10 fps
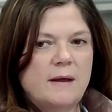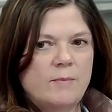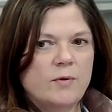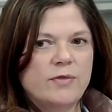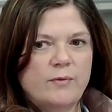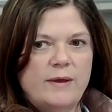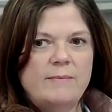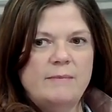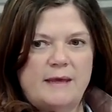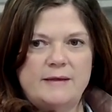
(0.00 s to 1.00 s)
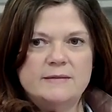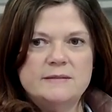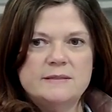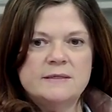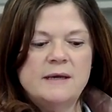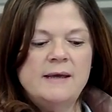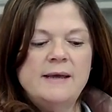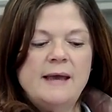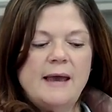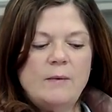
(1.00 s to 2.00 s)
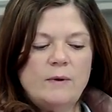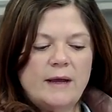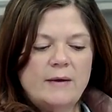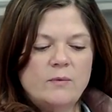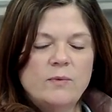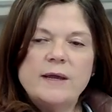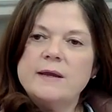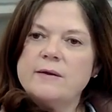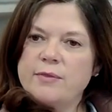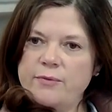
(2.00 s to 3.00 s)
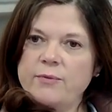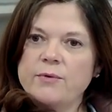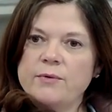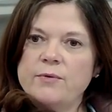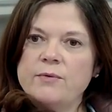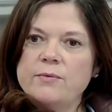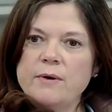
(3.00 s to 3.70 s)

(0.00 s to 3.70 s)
number three means. And when I read through